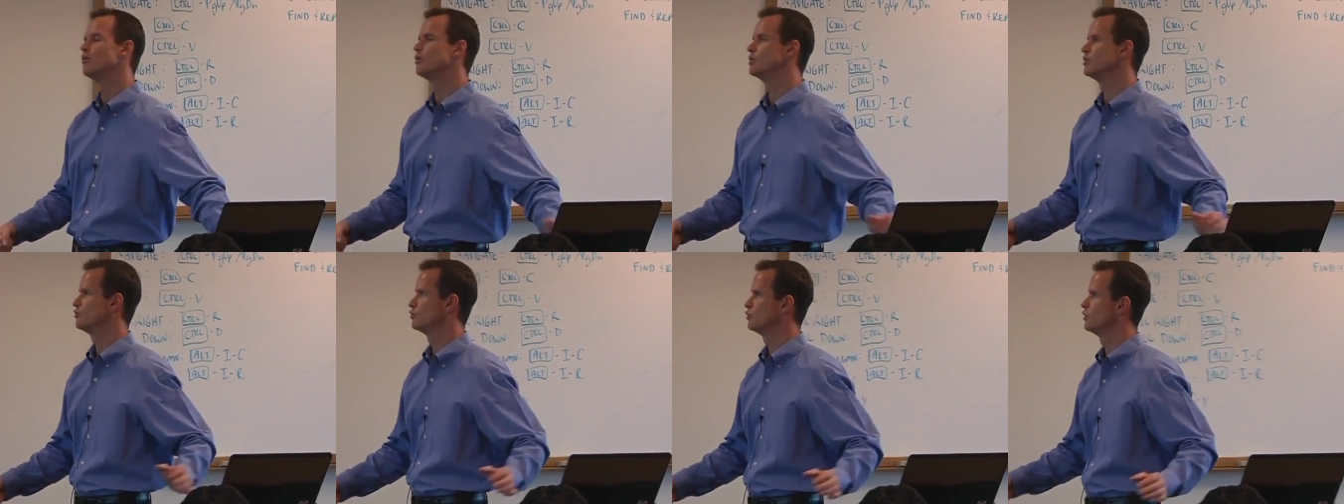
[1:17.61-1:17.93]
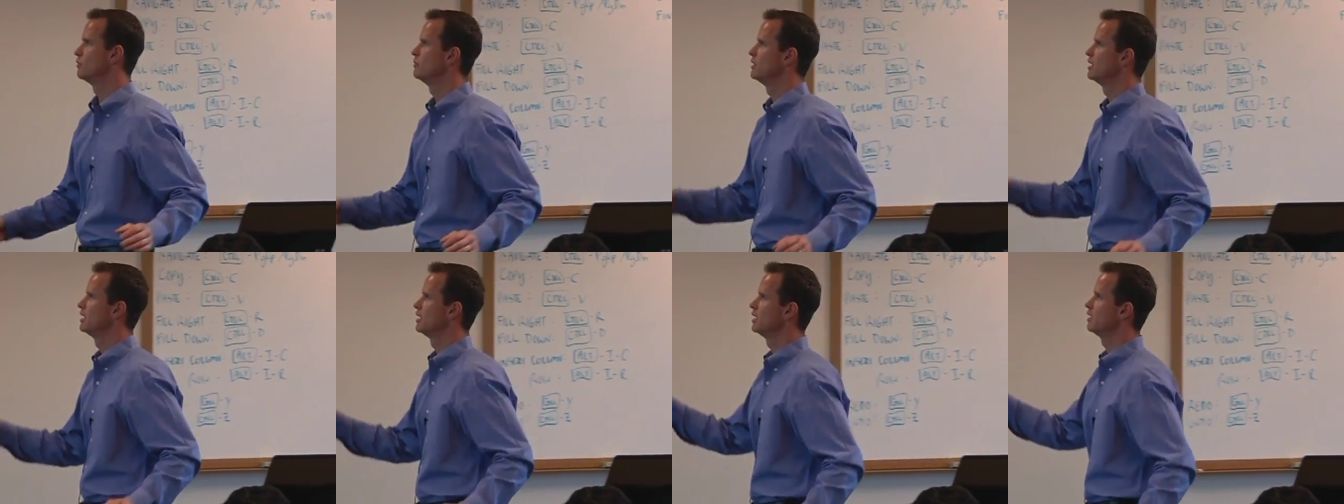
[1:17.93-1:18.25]
which
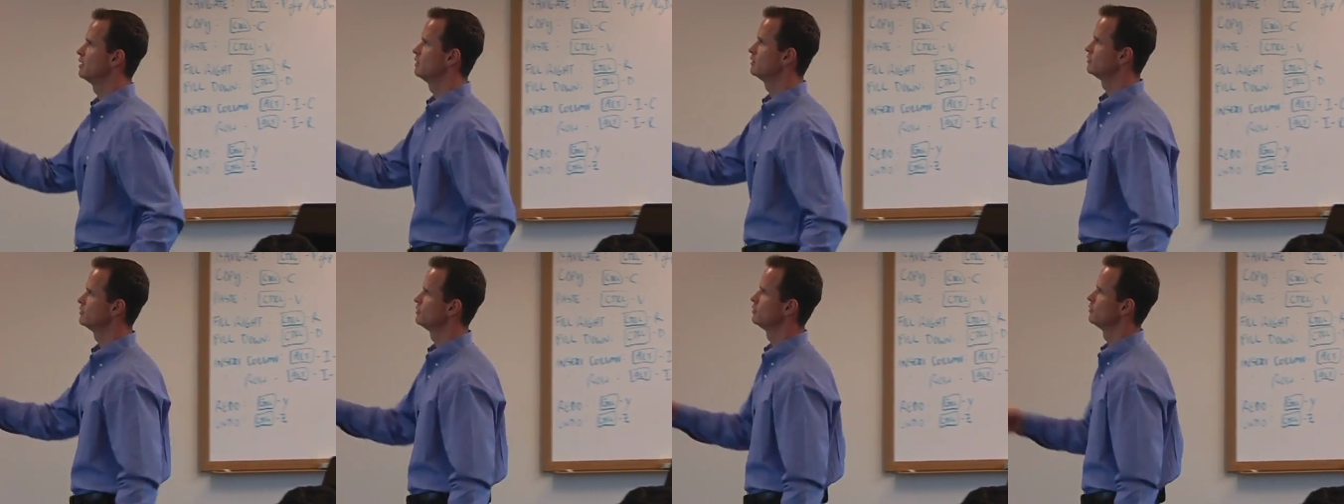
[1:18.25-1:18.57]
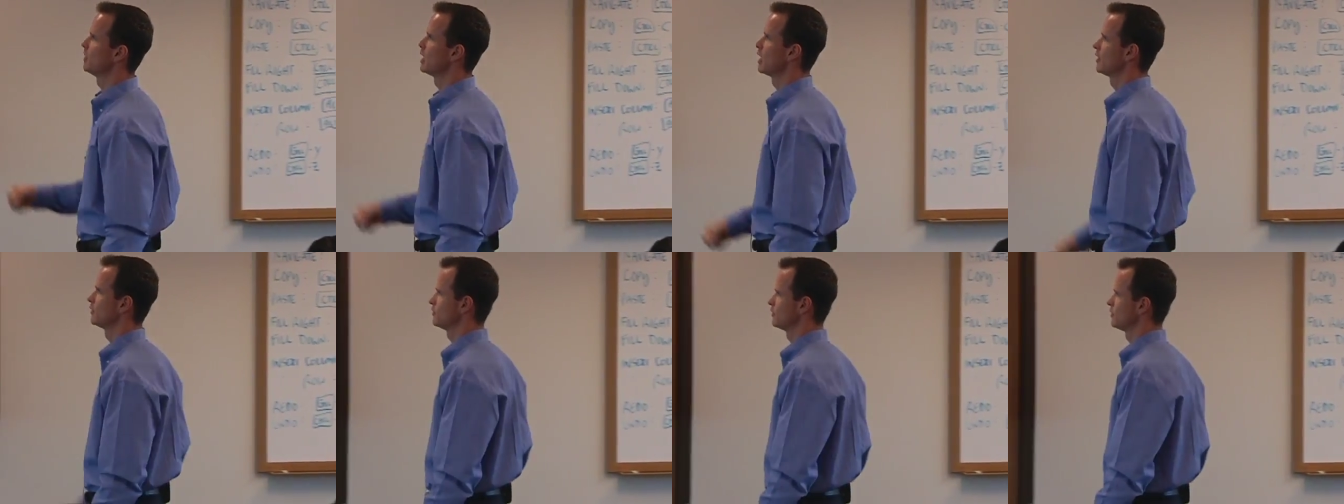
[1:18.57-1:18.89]
would be
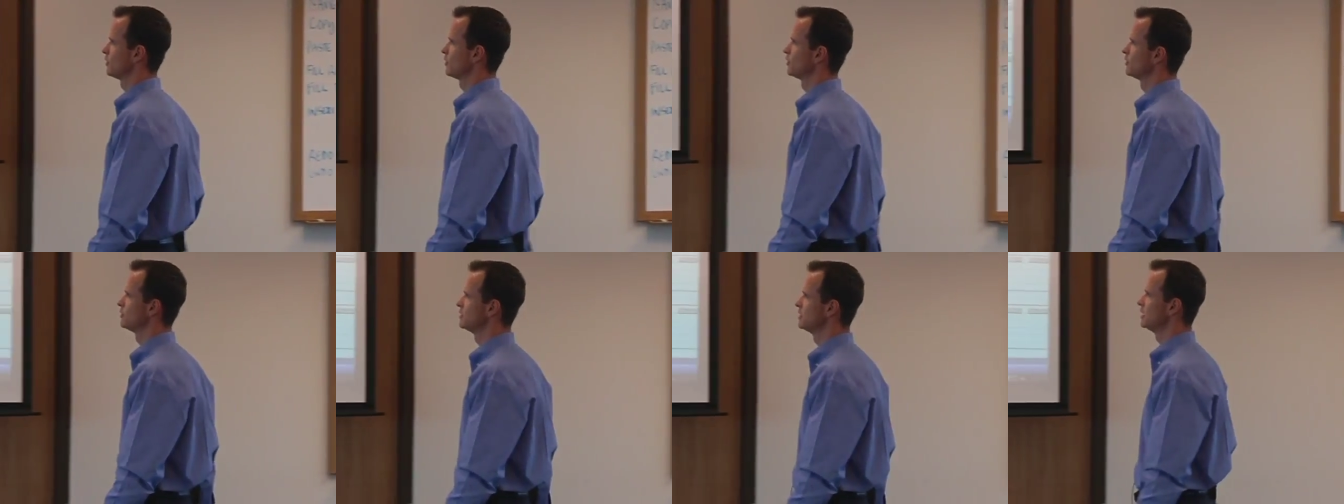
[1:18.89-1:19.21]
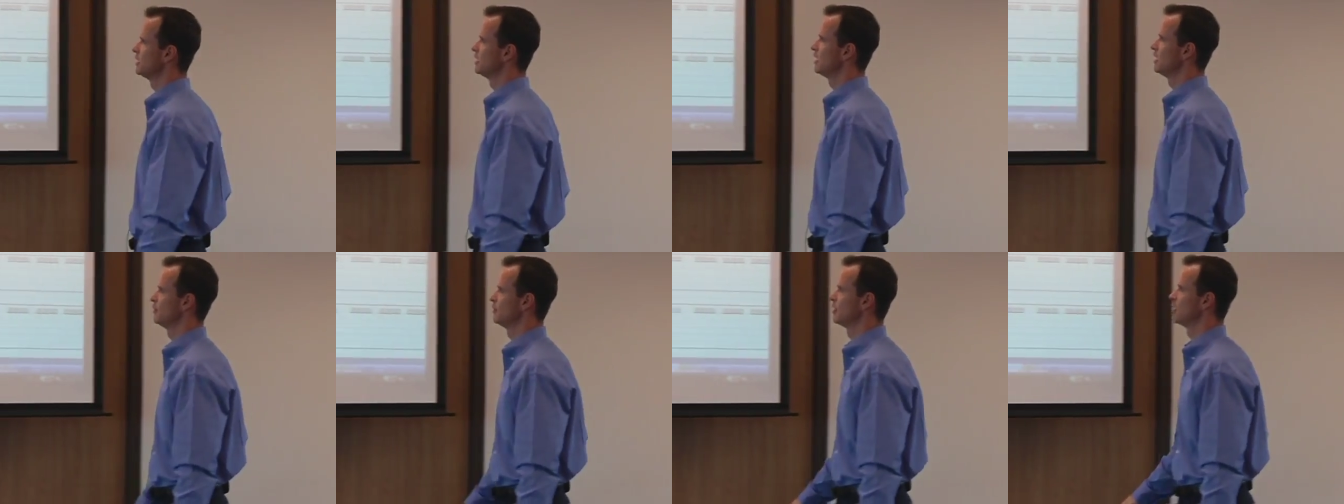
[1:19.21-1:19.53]

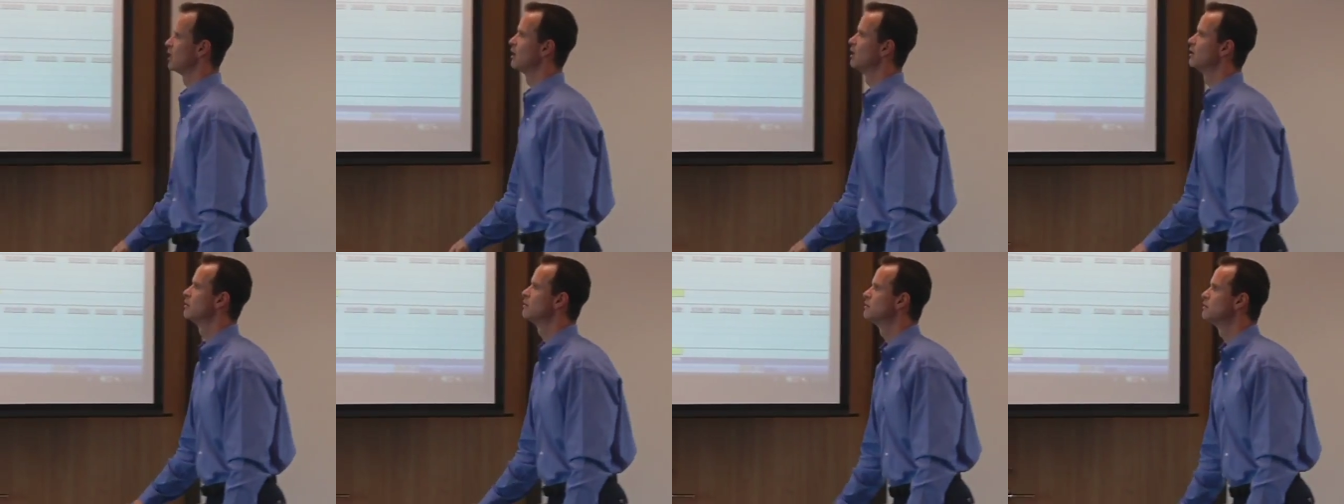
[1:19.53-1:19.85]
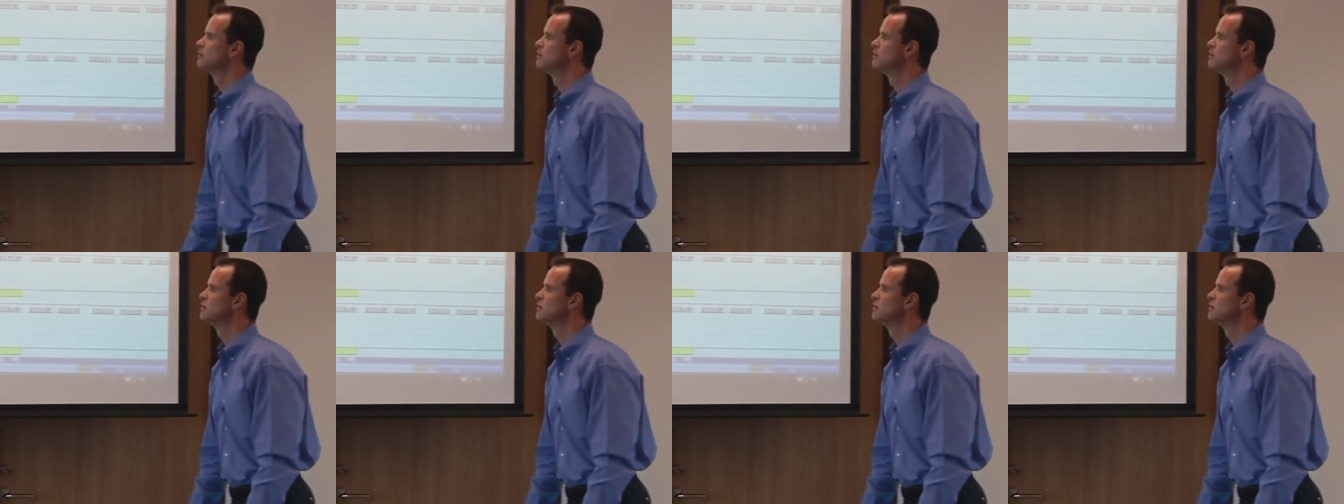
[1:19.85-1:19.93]
2013 EBITDA.